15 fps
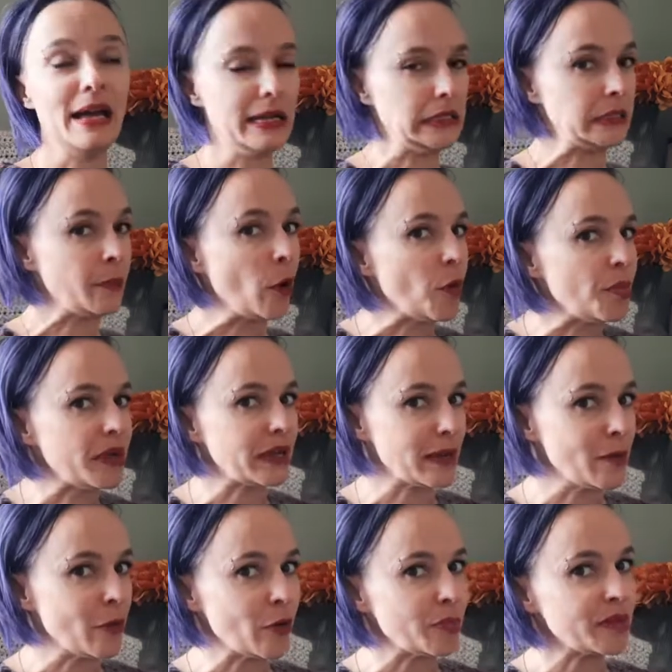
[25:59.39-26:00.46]
I'm
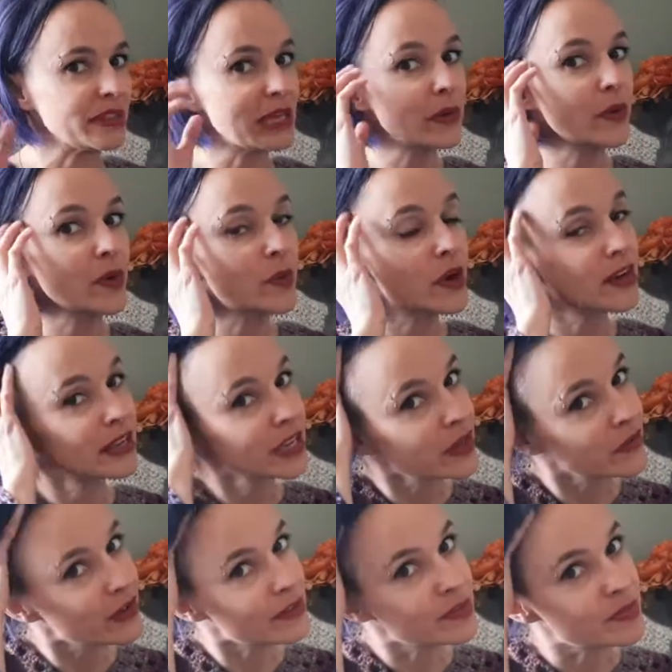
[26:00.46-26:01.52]
hoping. They were walking
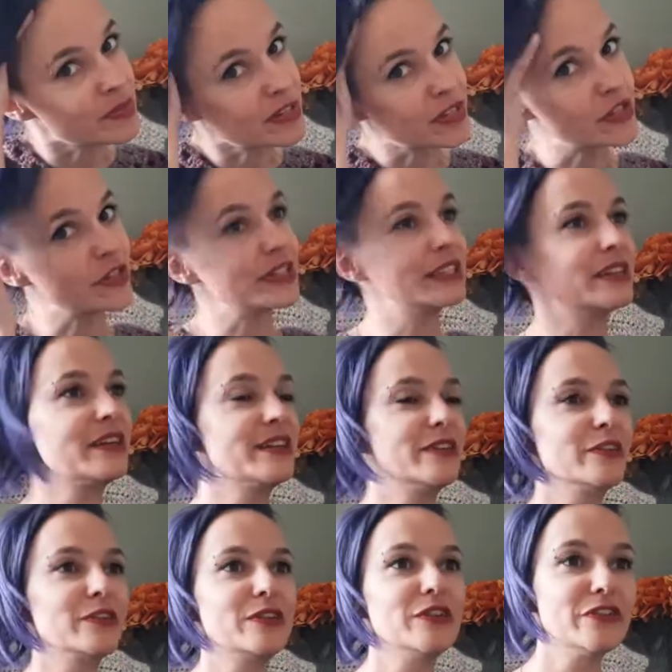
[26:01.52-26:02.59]
around a bit during the
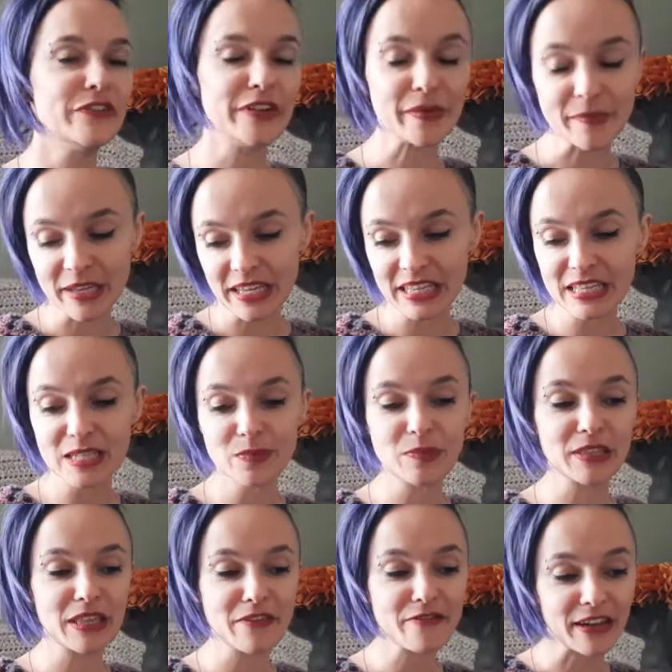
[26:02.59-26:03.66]
earlier filming in this, but
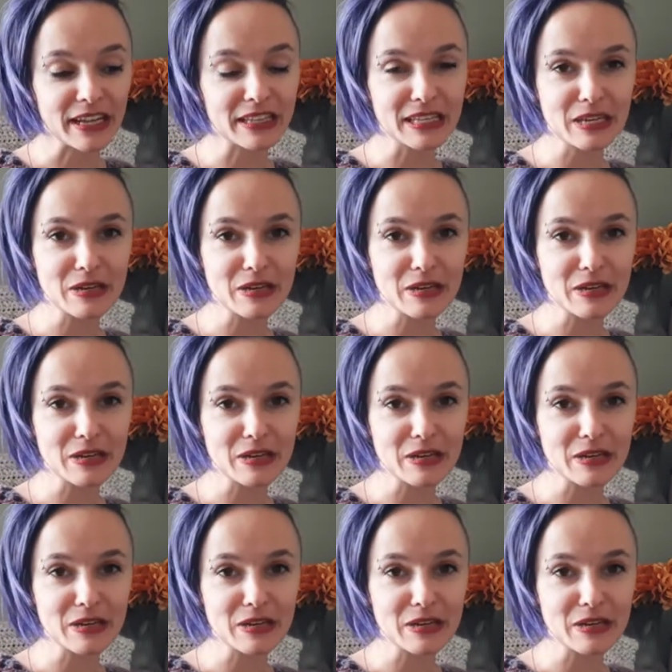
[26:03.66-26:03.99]
they finally